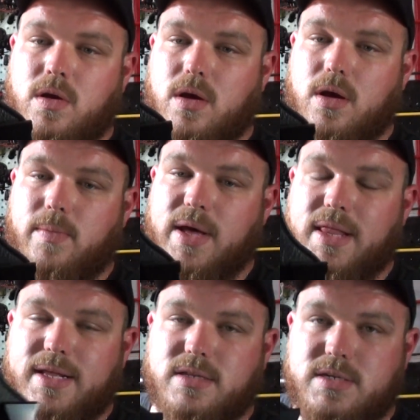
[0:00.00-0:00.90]
I
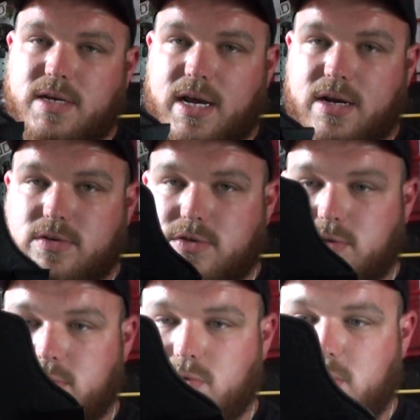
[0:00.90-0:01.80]
like the Chicago
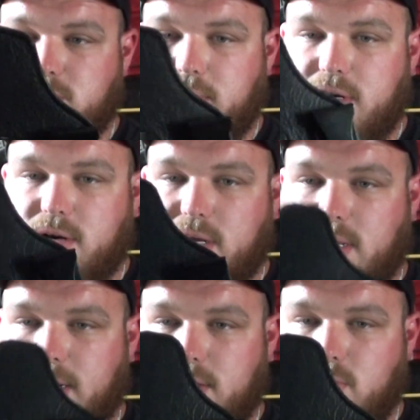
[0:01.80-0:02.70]
screws on these better. I
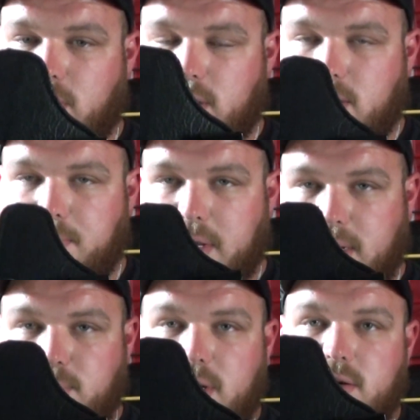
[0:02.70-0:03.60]
like the way they're
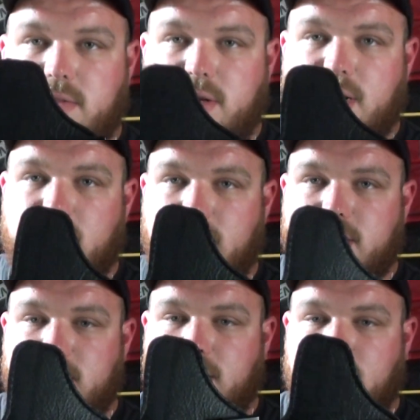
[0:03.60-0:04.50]
made better than I like
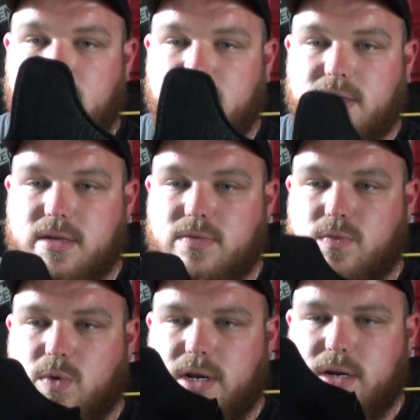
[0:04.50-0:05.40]
the
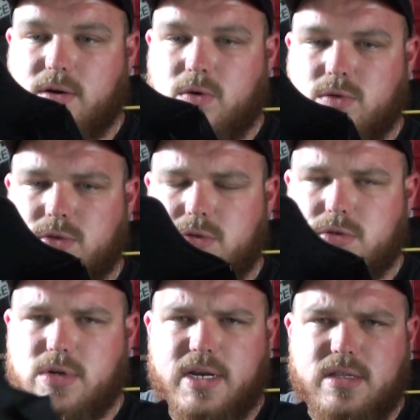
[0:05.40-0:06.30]
Alienware holsters
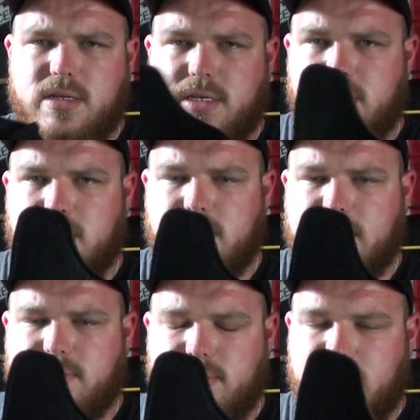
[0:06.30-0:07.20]
or Alien Gear. I
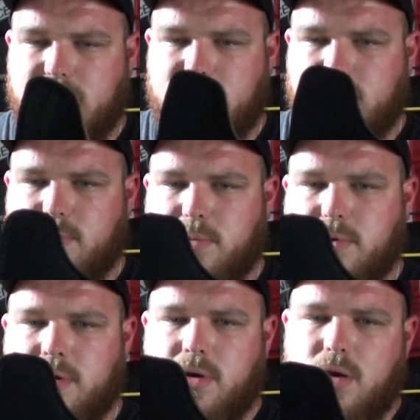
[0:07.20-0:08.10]
don't know, hell, I don't remember.
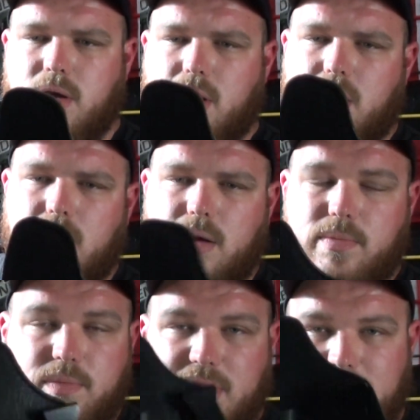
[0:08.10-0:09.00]

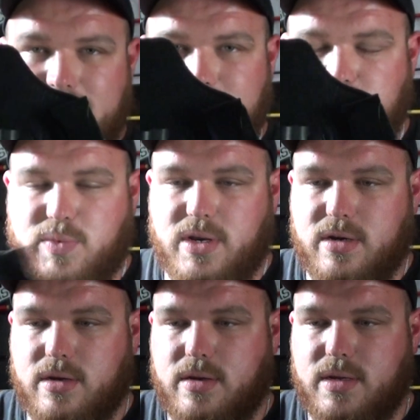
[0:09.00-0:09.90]
But I like these better.
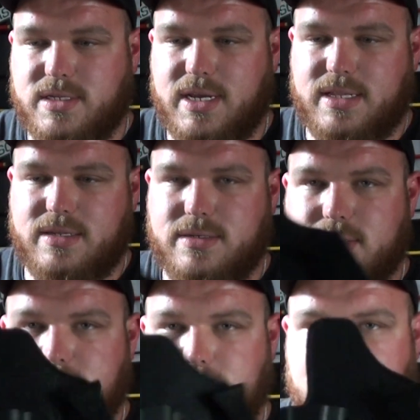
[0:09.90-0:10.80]
It's got
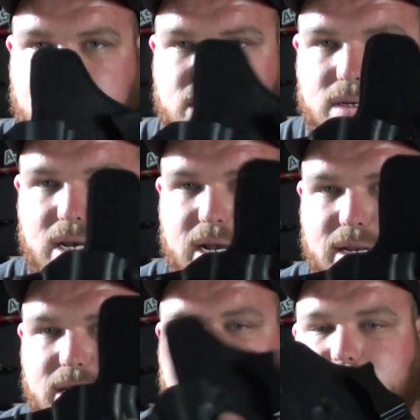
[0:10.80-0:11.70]
this
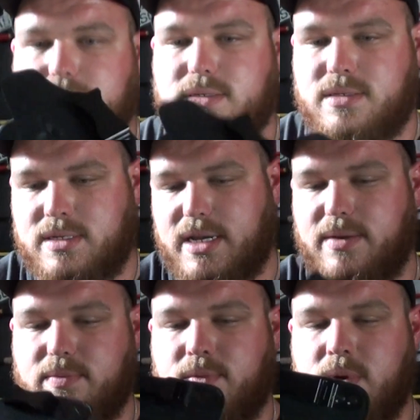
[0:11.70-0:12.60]
Kydex type
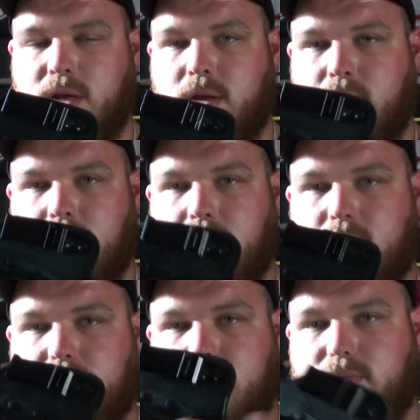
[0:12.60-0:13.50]

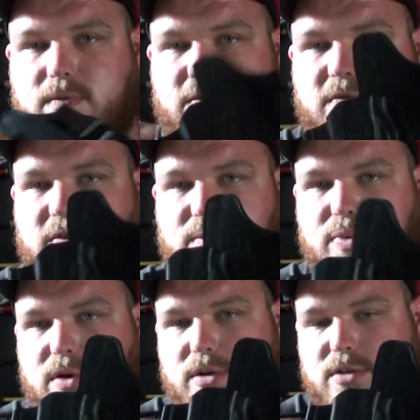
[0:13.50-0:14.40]
front
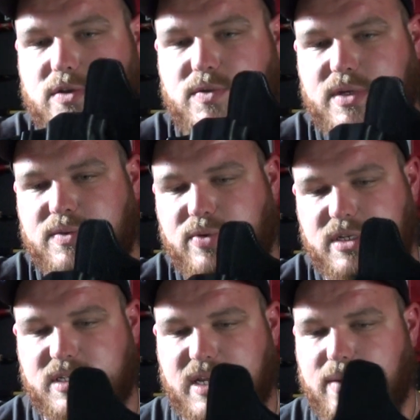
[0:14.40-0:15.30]
part, so it's pretty
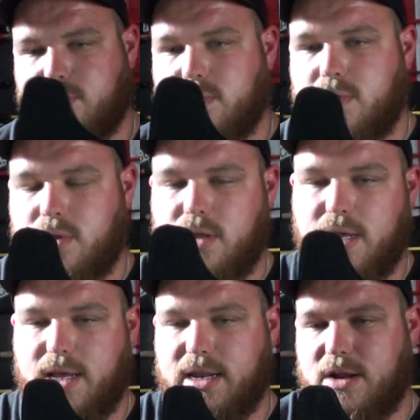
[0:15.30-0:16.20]
stable.
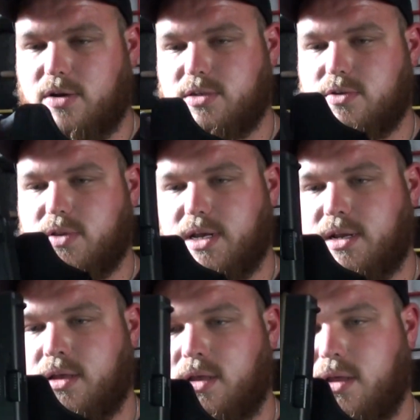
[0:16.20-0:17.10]
And I also like
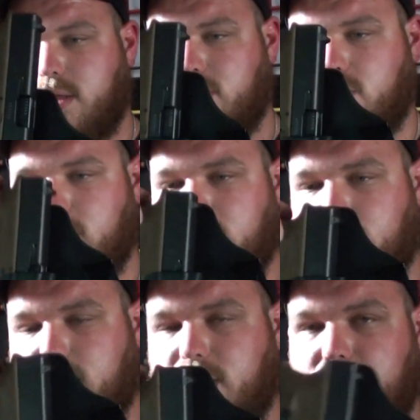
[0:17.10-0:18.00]
the way
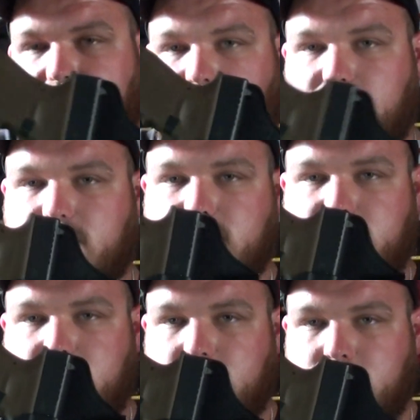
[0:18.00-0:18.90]
it covers
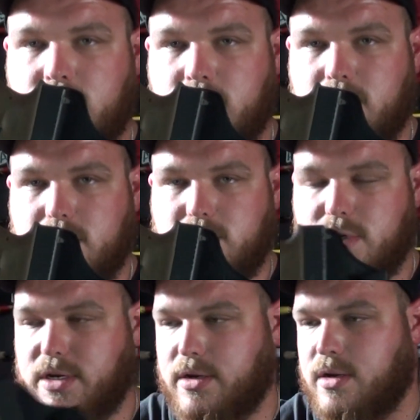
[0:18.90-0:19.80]
the
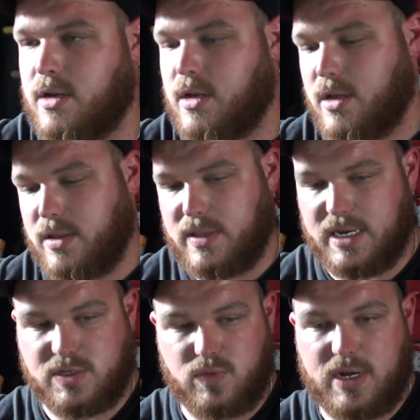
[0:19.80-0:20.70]
trigger. That
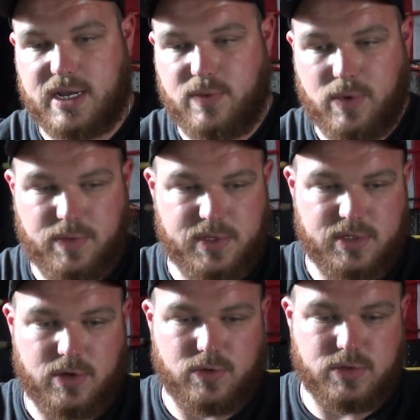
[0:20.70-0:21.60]
is why I went with
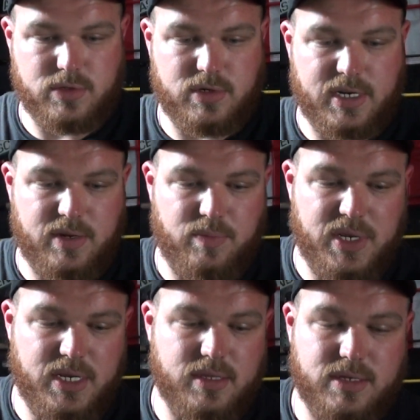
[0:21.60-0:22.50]
this holster and
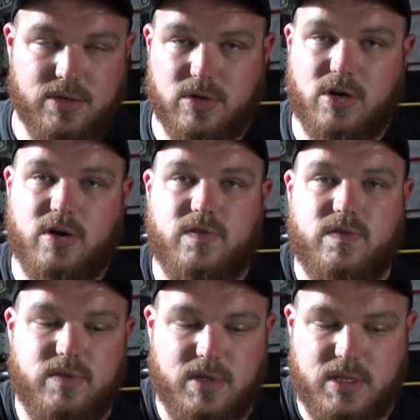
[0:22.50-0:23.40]
immediately took off
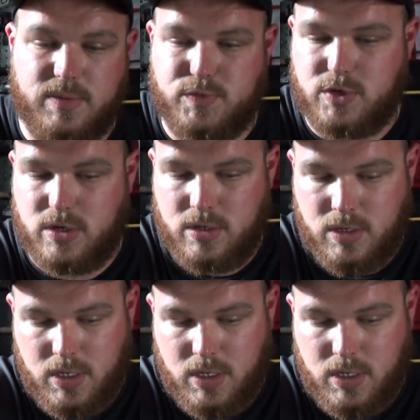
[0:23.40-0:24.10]
the clip draw.